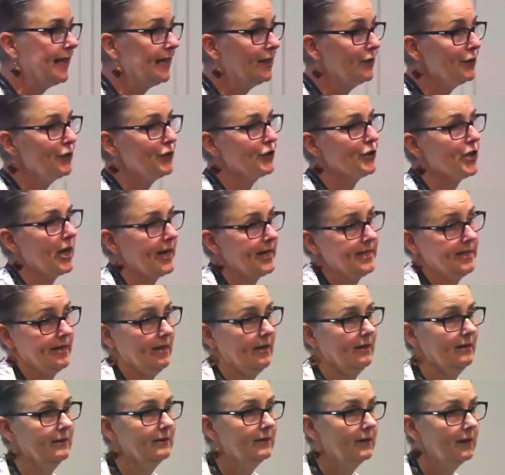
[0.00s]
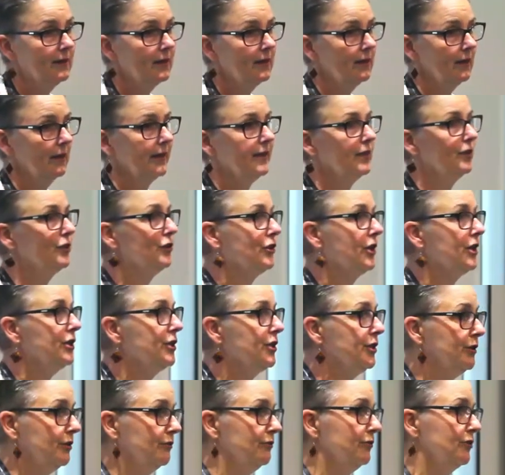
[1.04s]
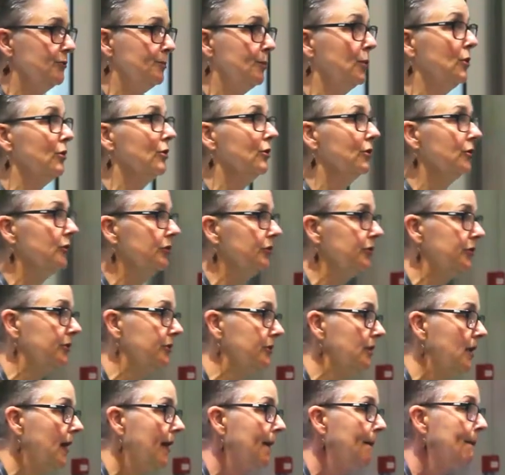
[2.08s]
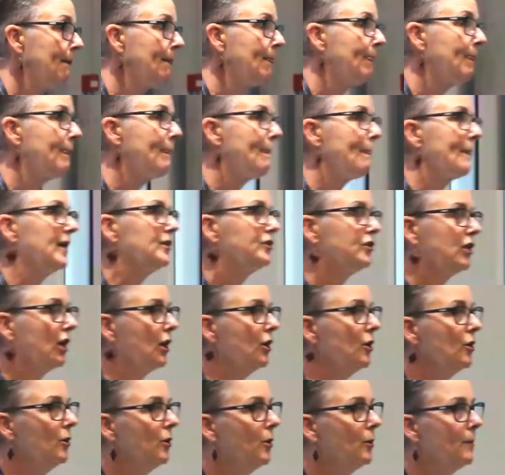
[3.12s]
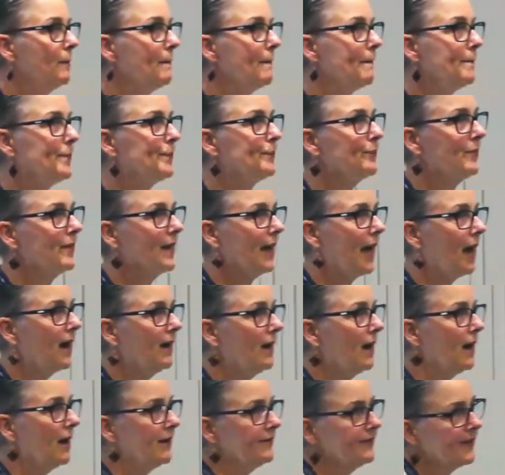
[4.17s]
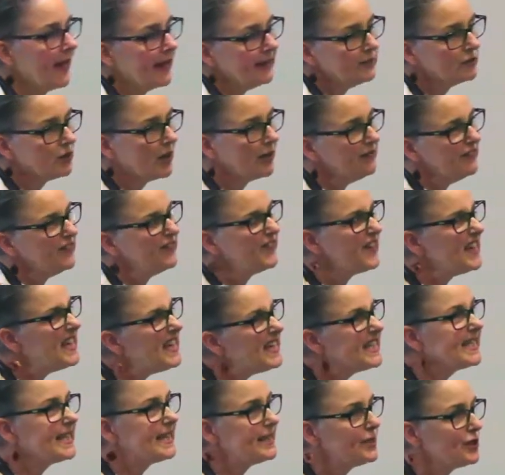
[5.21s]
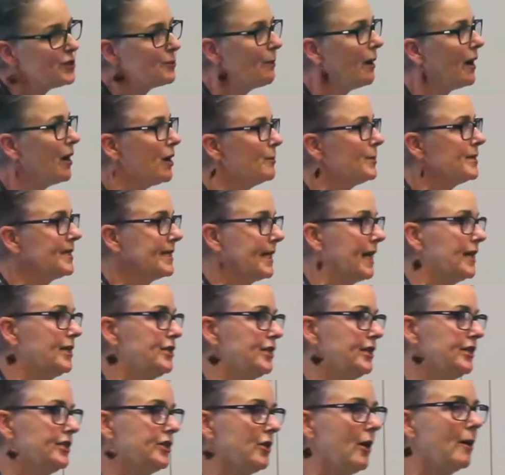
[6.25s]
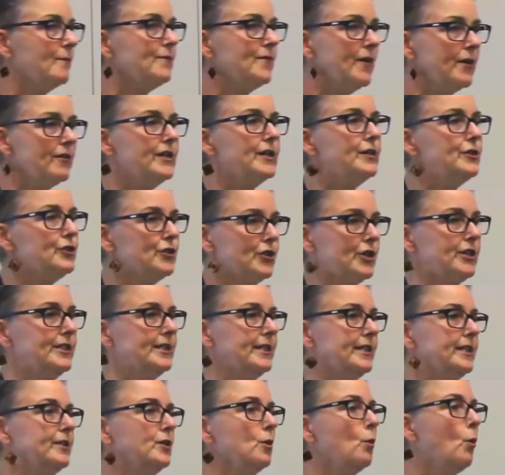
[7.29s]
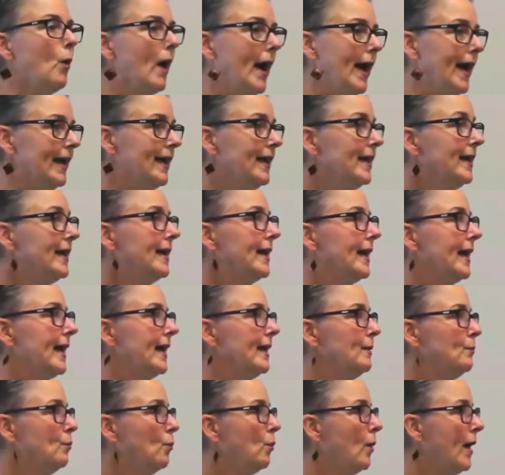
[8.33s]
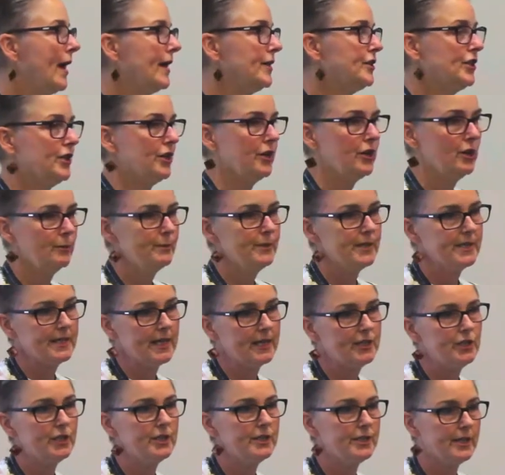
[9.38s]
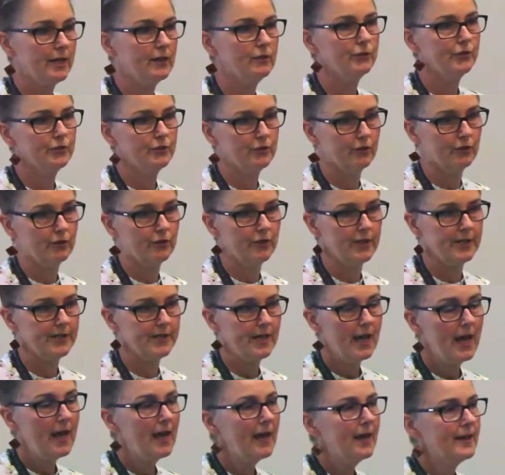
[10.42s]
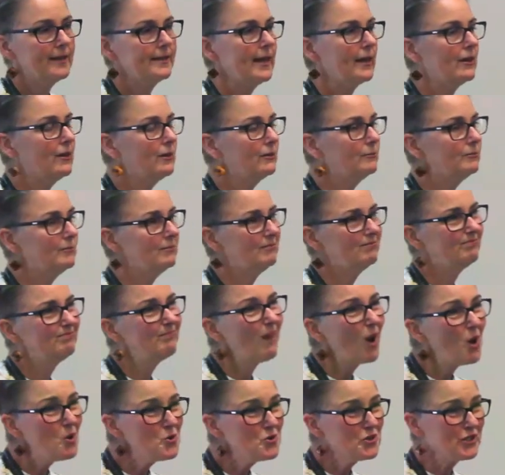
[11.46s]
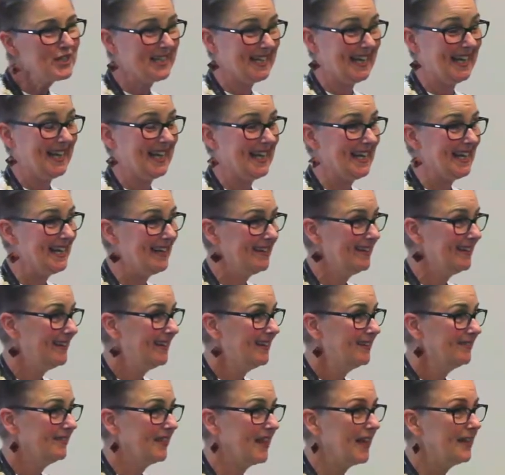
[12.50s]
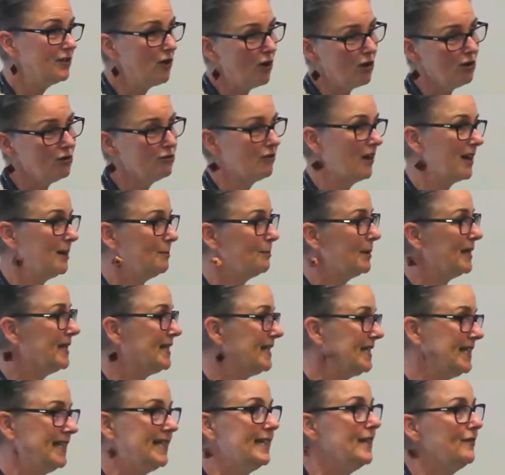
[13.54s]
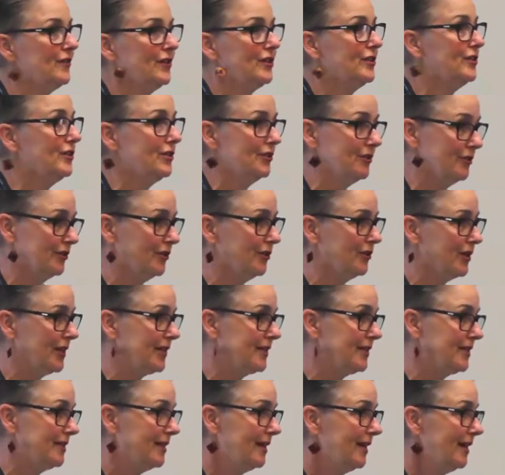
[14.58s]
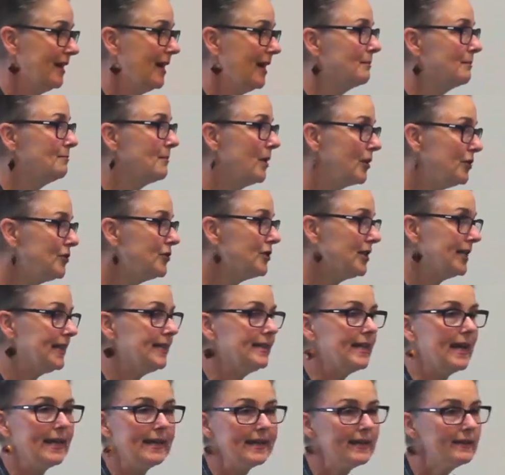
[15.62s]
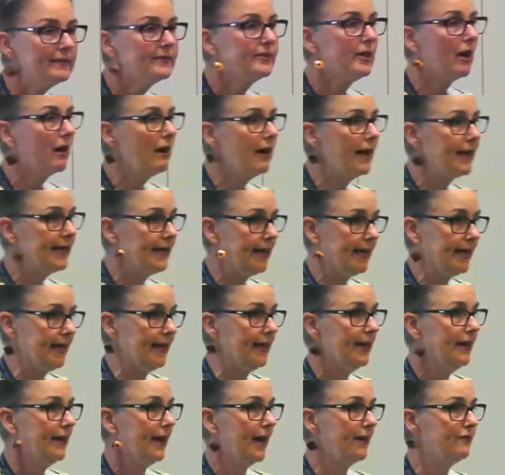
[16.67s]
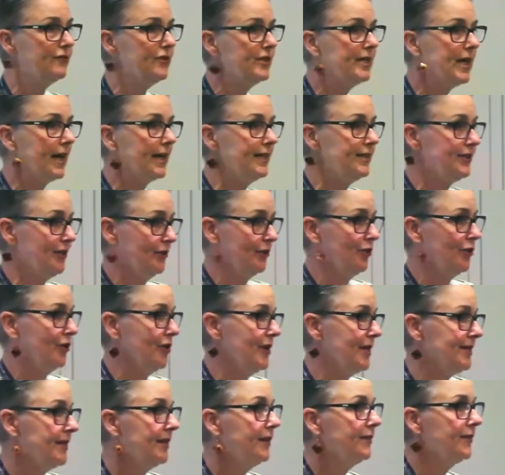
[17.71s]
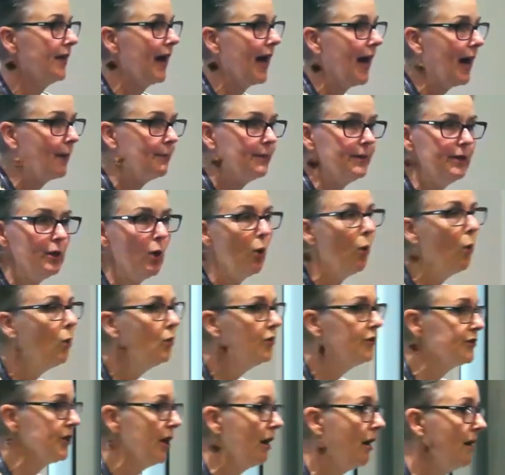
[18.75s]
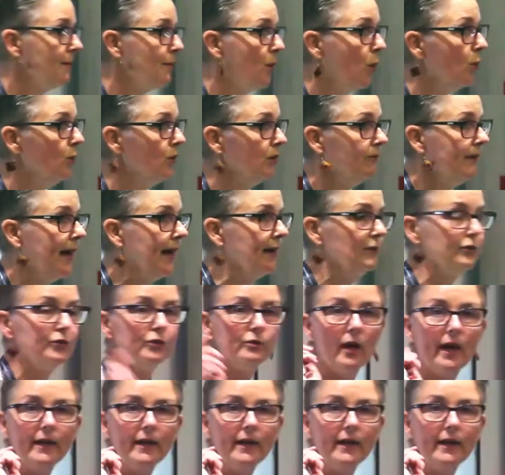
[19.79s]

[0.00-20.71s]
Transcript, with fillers: an illustrator. I illustrate children's books. So that kind of feeds into my urban sketching. So I'm very interested in the way in which urban sketching tells stories. Now, mostly, they're not great big significant stories. Mostly, they're little tiny everyday stories that are happening all the time, all around you,